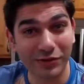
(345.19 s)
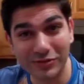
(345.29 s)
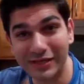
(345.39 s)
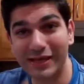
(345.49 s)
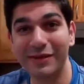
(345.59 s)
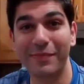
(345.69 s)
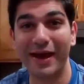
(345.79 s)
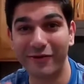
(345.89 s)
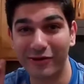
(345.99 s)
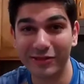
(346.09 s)
You see in the
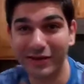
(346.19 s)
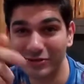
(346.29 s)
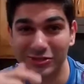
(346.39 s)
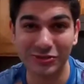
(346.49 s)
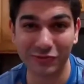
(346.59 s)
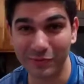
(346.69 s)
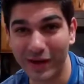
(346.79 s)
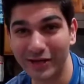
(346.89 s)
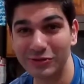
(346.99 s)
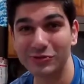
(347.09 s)
background there, just to
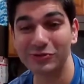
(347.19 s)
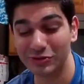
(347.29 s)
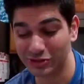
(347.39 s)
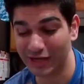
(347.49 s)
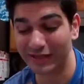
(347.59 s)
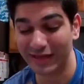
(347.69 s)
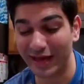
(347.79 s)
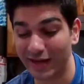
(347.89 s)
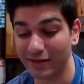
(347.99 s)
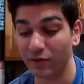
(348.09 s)
remind you to check
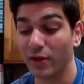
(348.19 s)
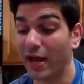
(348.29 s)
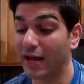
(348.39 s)
that out.